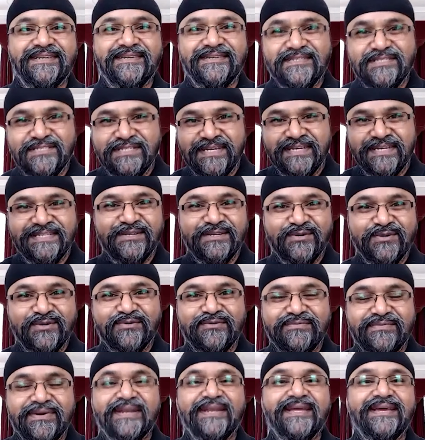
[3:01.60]
see it in your
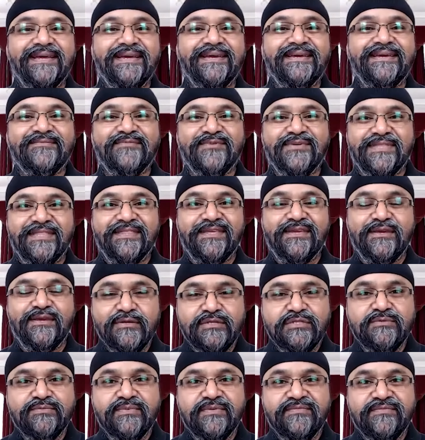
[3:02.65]
running within the
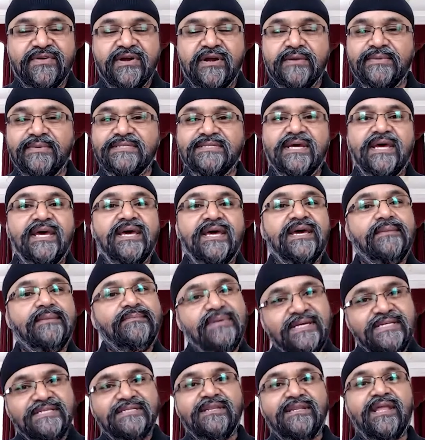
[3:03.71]
YouTube environment. And
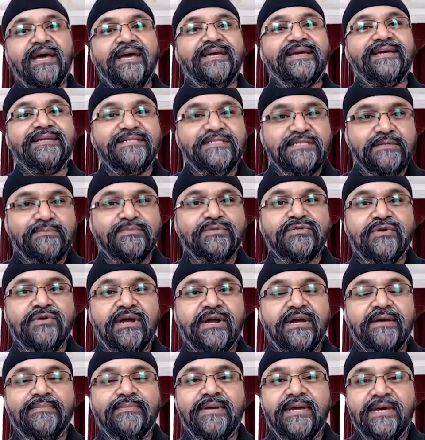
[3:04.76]
please like and
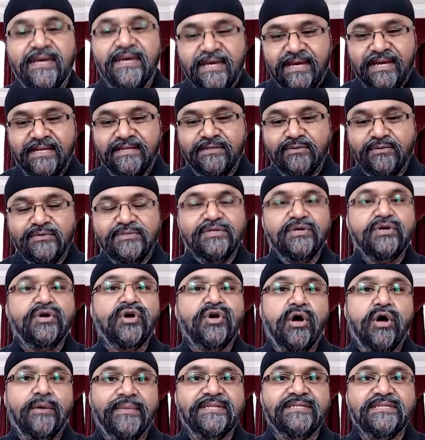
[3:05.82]
subscribe and also
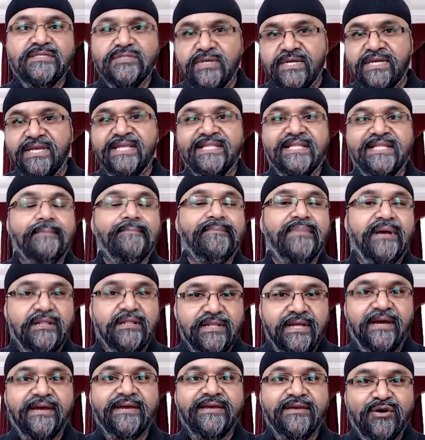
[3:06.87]
comment and so hit that bell
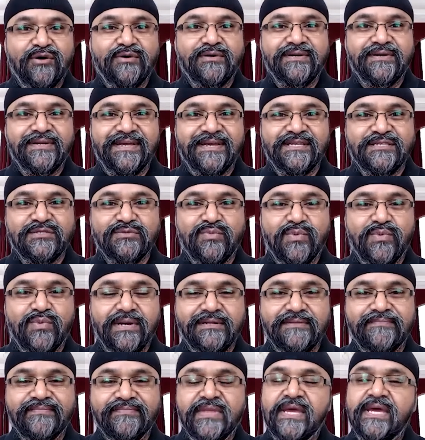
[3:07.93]
icon as
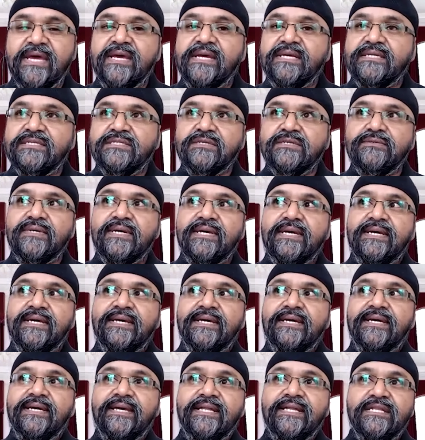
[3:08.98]
well. So
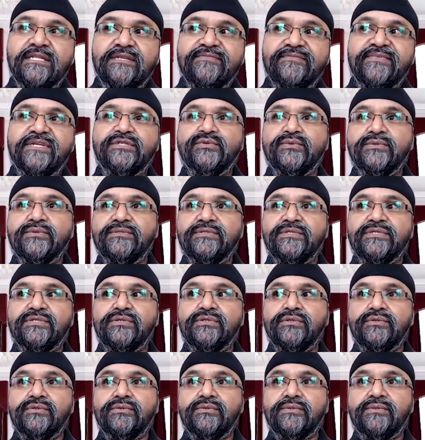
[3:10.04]
individuals
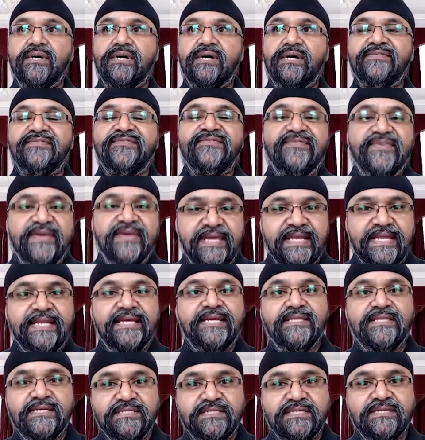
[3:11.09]
who are
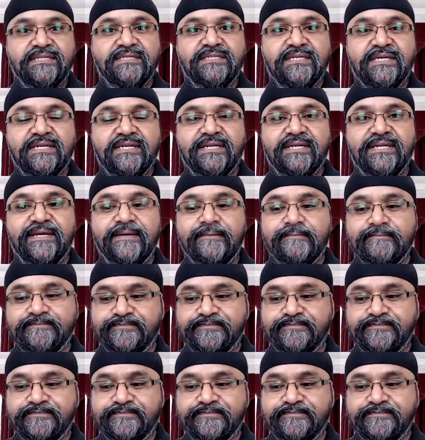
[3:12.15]
feeling this internally,